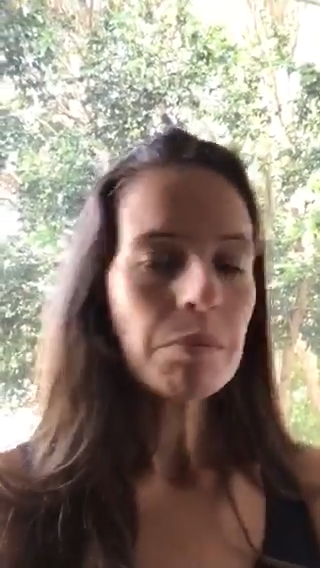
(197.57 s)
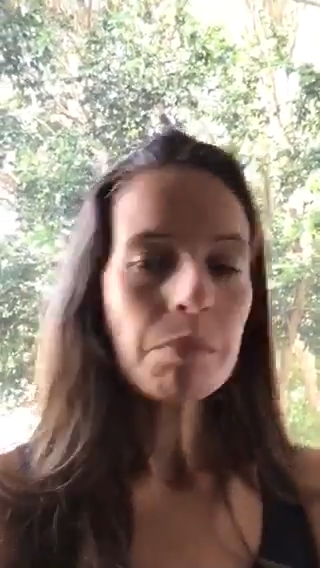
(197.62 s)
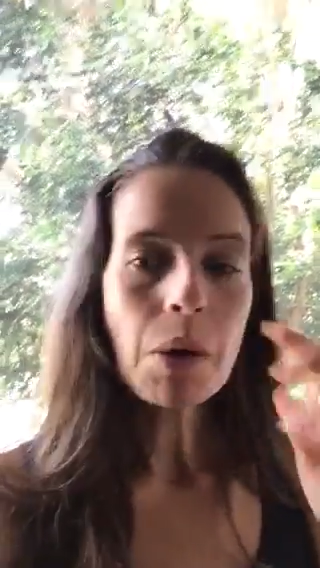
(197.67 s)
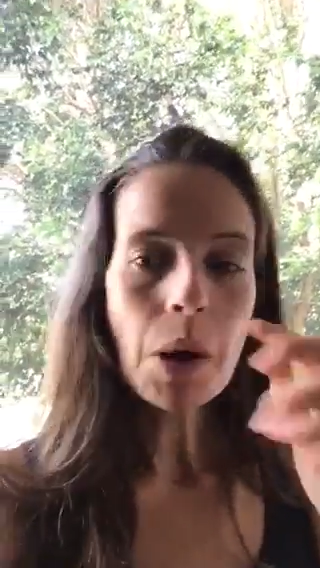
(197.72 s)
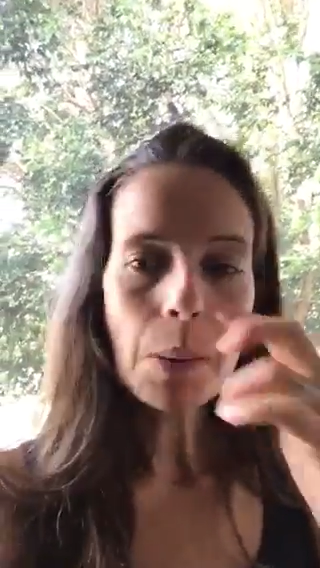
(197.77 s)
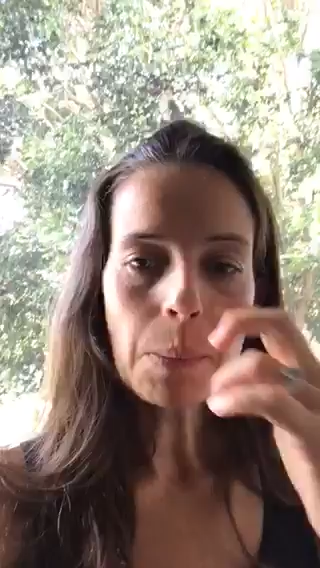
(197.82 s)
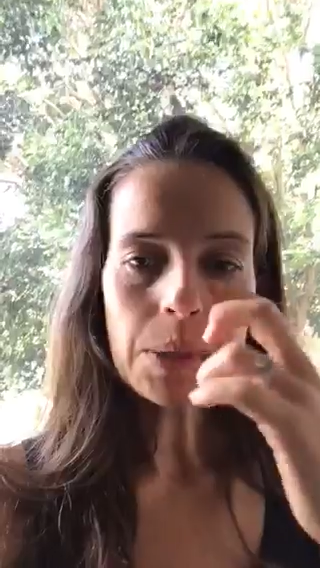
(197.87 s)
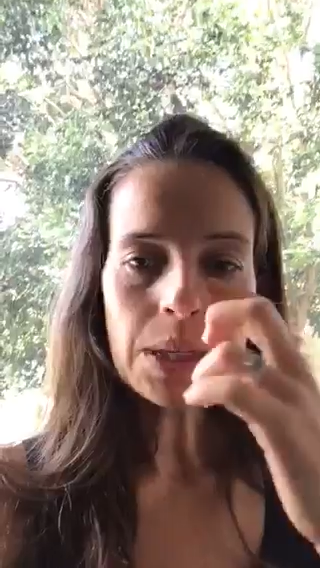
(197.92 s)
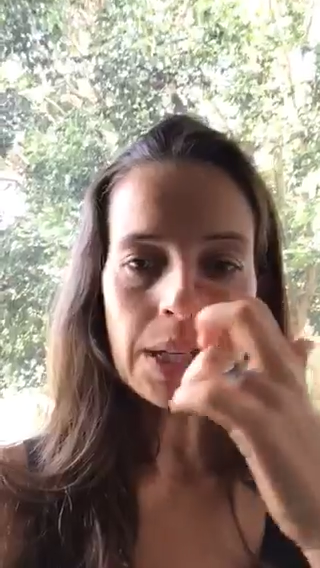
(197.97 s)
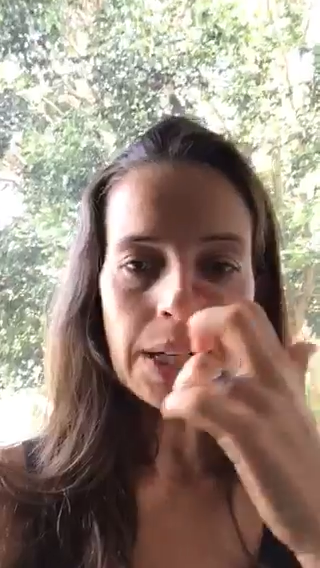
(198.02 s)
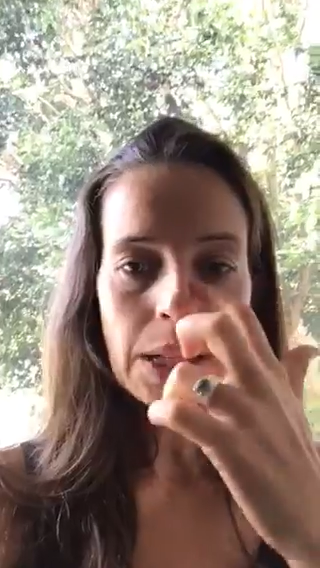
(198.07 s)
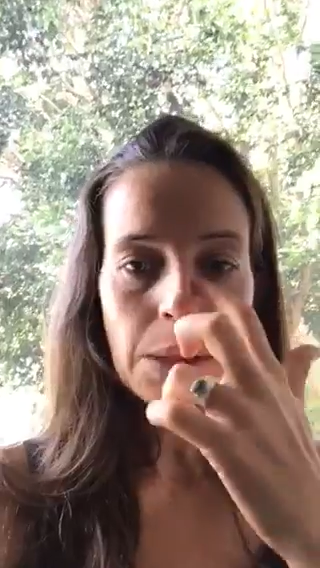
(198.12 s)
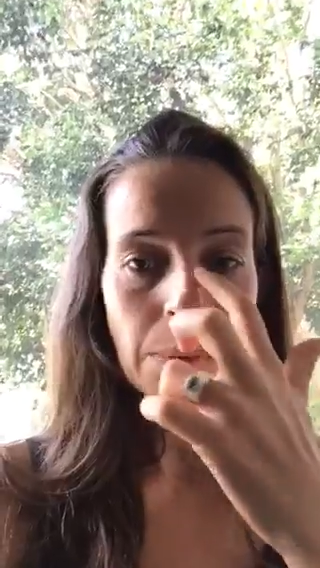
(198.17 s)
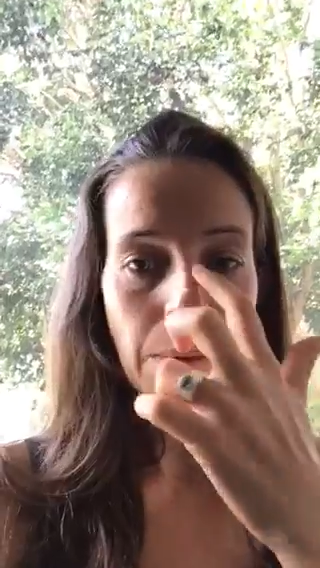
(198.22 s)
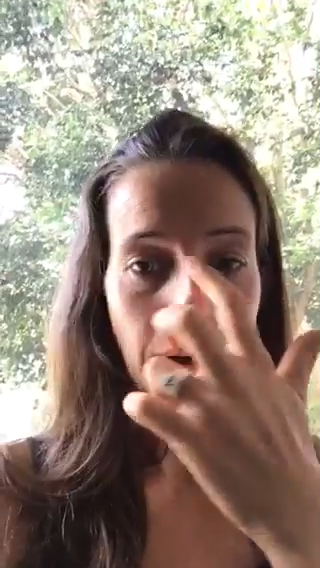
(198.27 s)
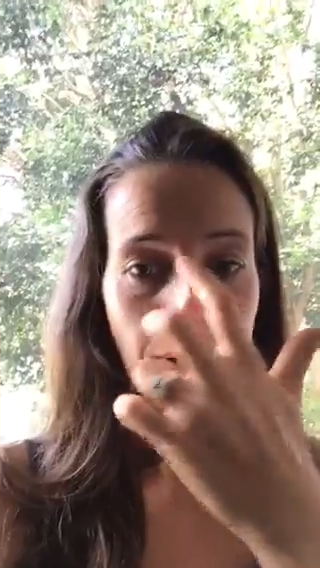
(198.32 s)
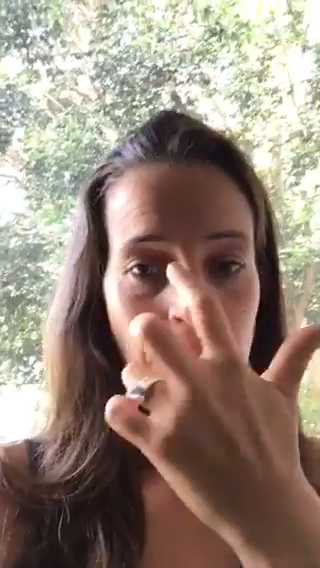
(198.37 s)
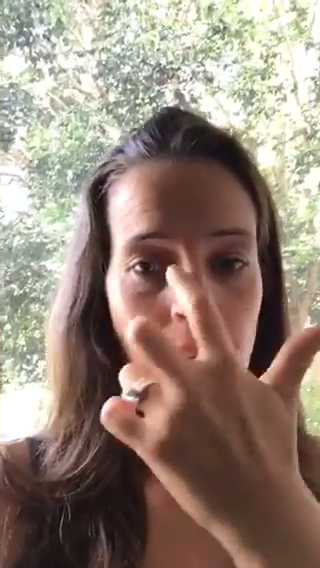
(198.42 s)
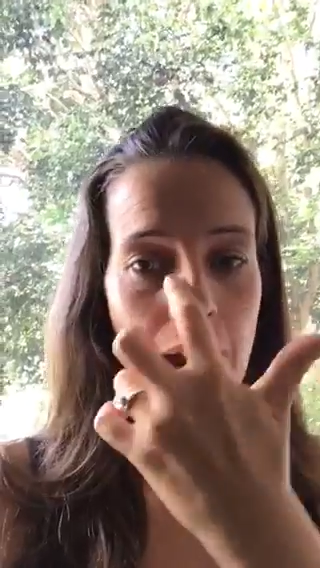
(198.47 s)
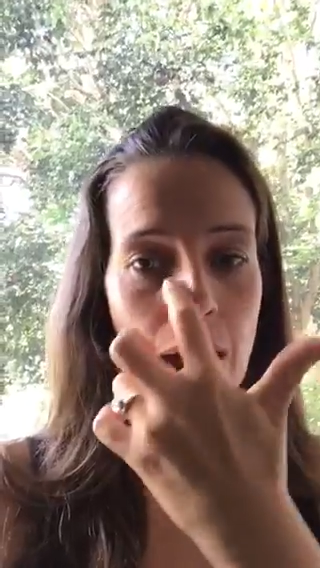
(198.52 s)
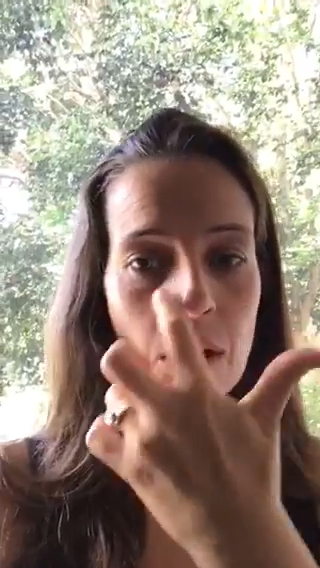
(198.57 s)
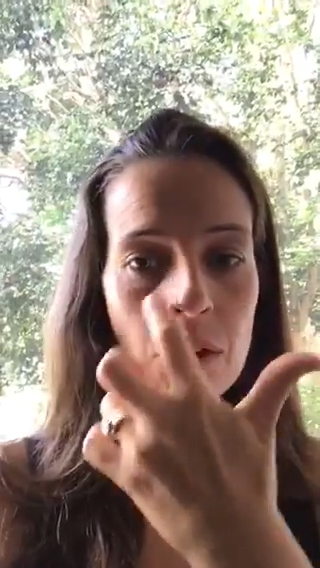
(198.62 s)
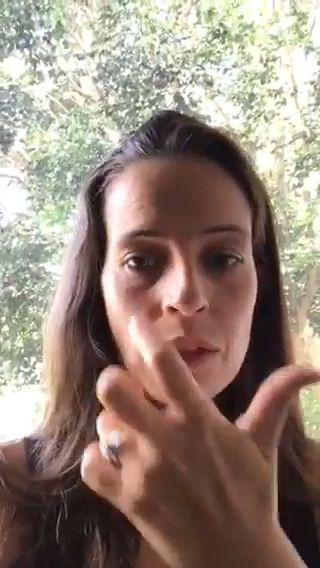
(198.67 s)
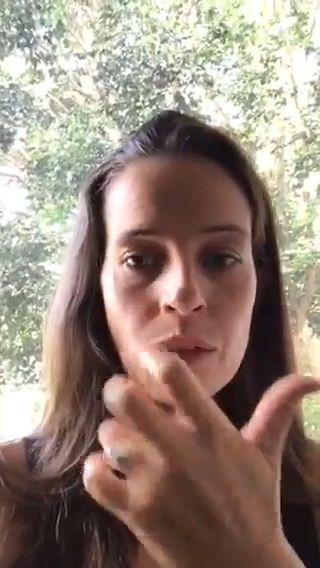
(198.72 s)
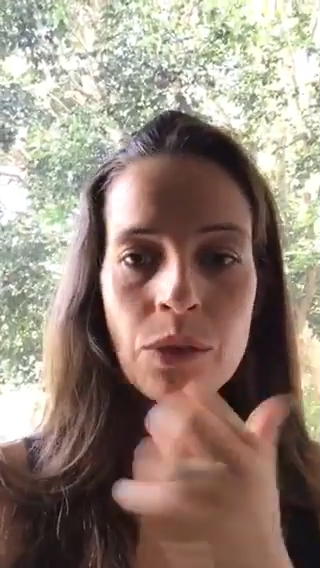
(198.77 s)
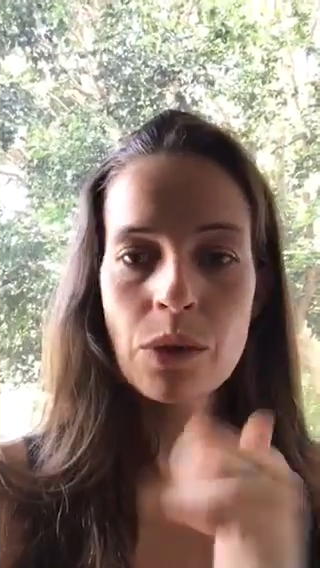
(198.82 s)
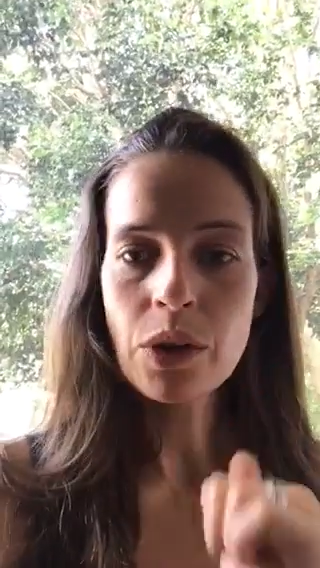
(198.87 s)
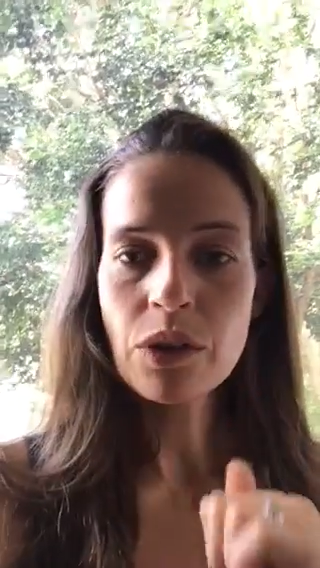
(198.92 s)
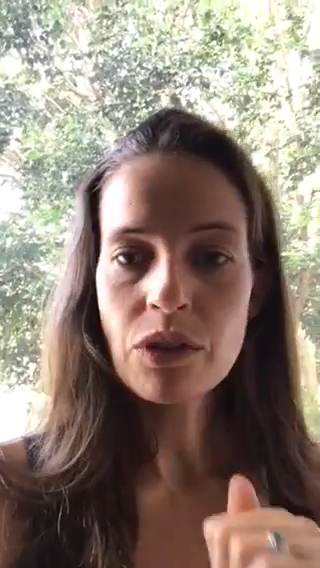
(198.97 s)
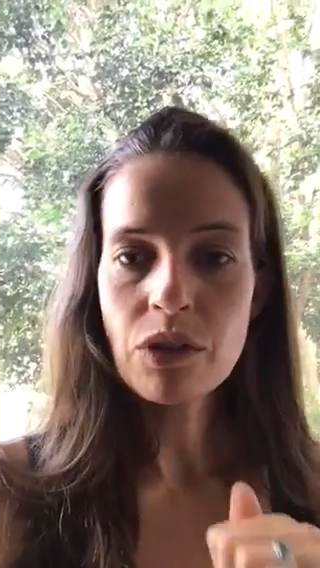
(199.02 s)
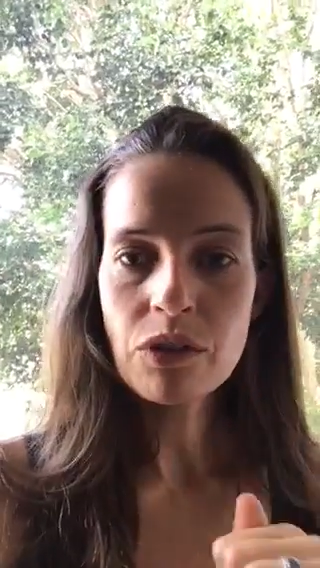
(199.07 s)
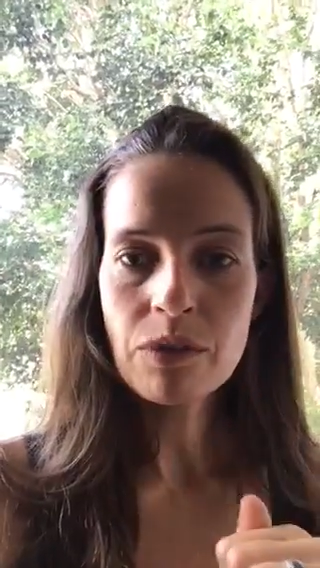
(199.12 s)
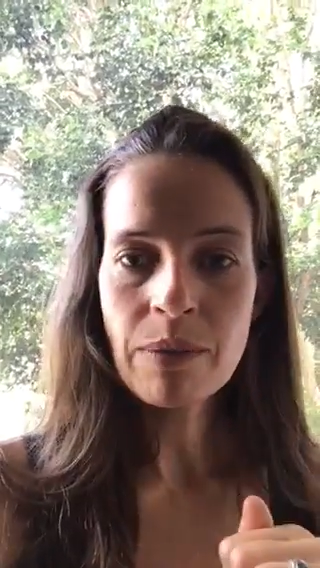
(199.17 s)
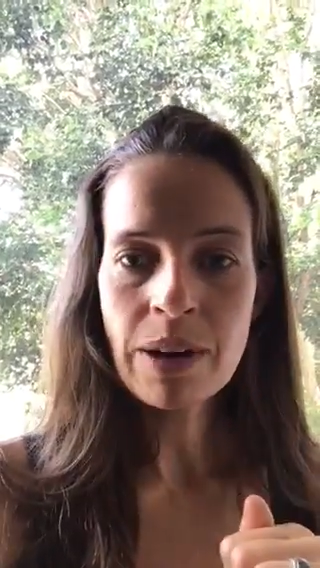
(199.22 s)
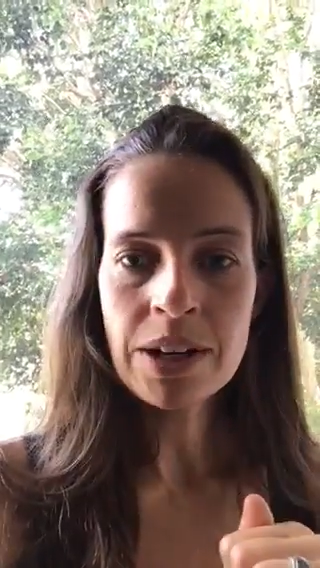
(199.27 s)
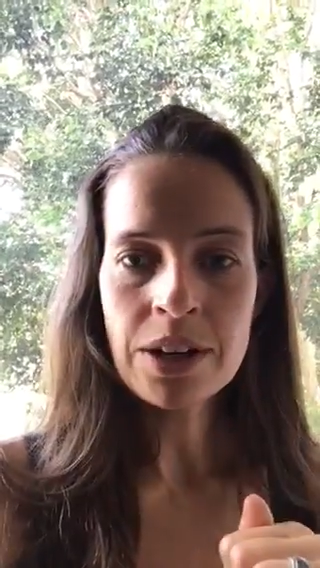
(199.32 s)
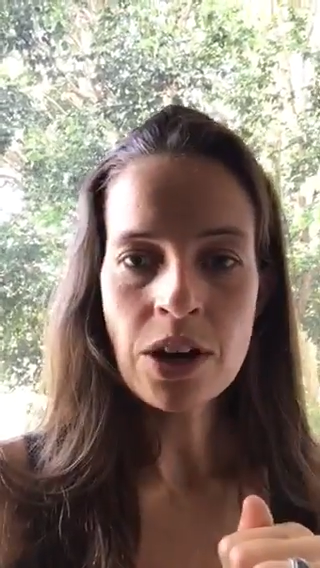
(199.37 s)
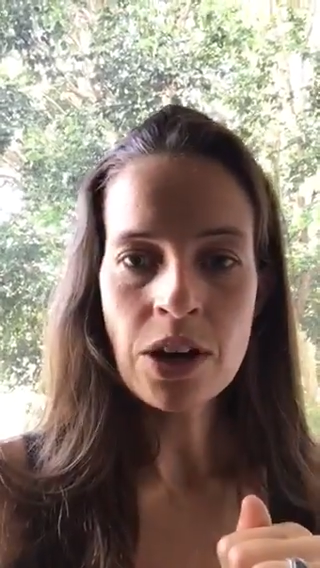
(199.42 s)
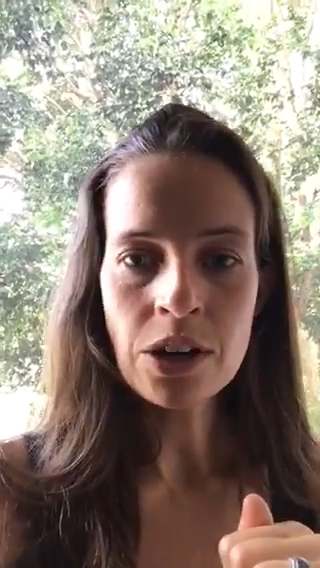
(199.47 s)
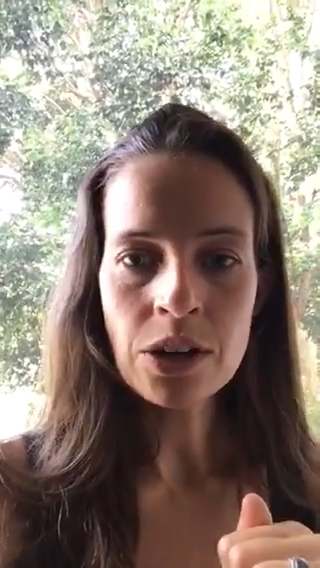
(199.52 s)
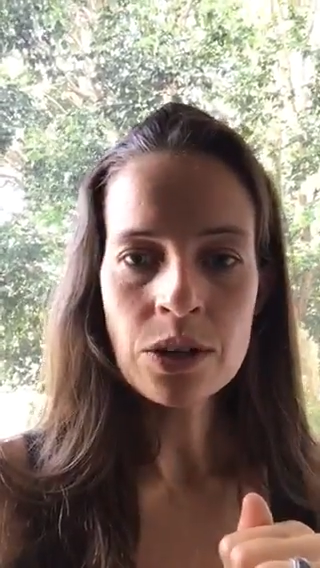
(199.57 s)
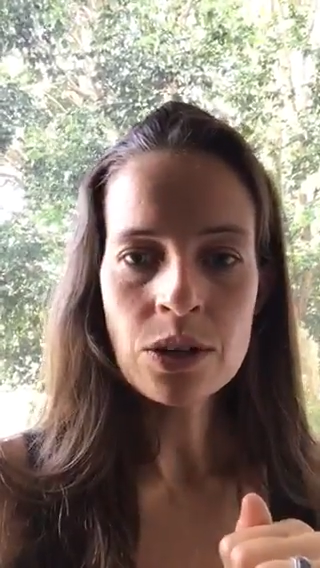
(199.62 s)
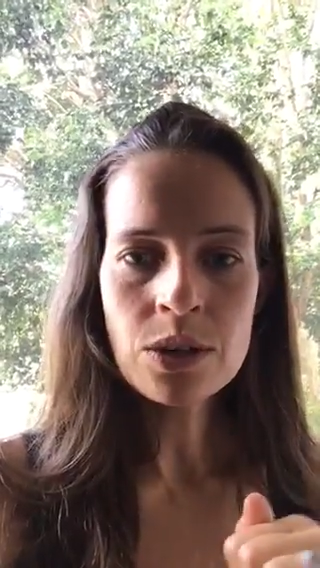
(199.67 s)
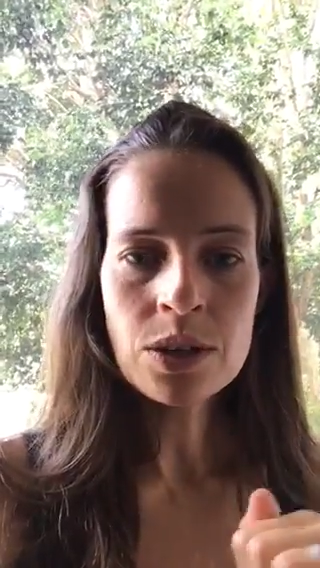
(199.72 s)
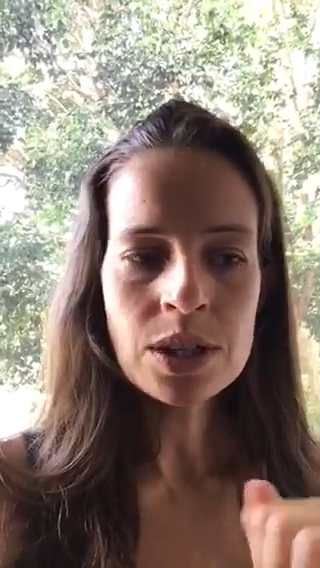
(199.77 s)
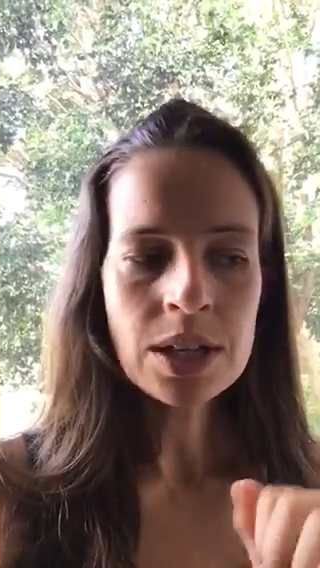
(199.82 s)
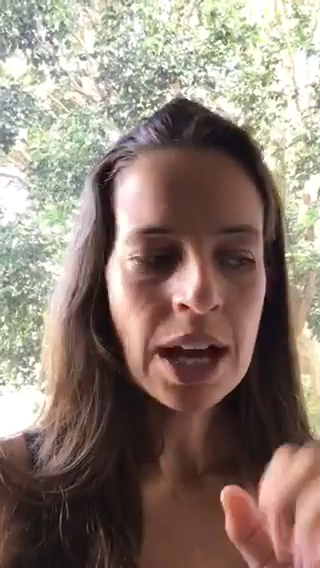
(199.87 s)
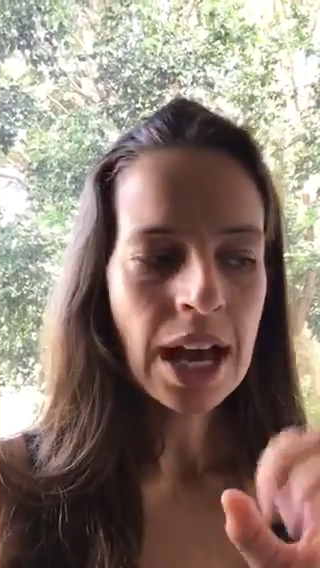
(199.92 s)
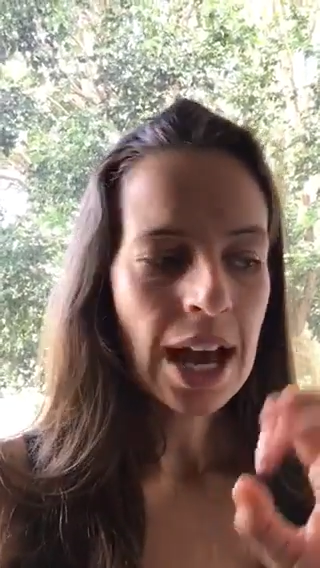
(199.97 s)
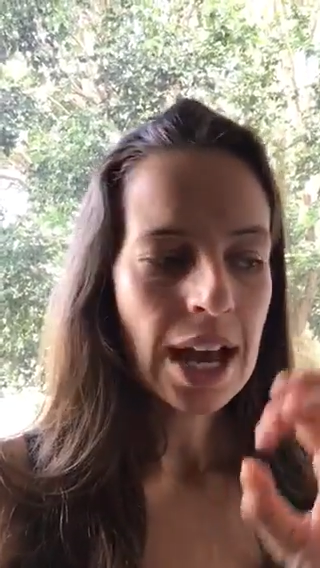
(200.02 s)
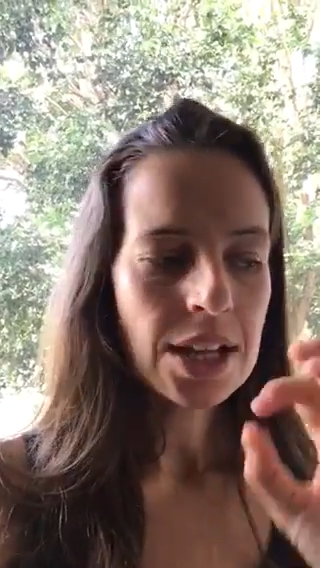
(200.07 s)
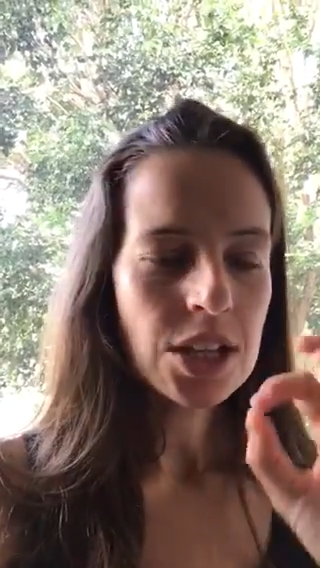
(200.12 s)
Popped a little bit of that on the roof of my nose.